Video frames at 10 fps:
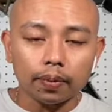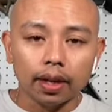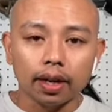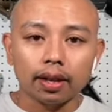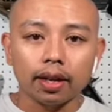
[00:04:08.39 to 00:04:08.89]

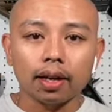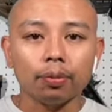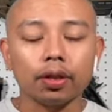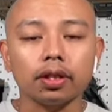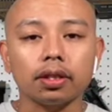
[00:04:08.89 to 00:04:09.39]
And they come
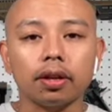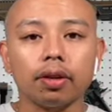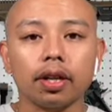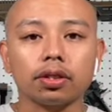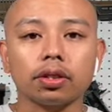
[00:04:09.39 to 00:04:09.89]
with these little
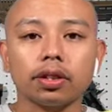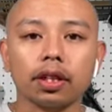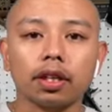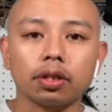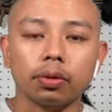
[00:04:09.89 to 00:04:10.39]
extra
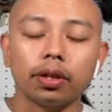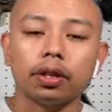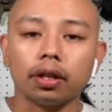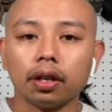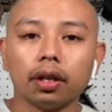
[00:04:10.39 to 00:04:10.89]
stickers where you can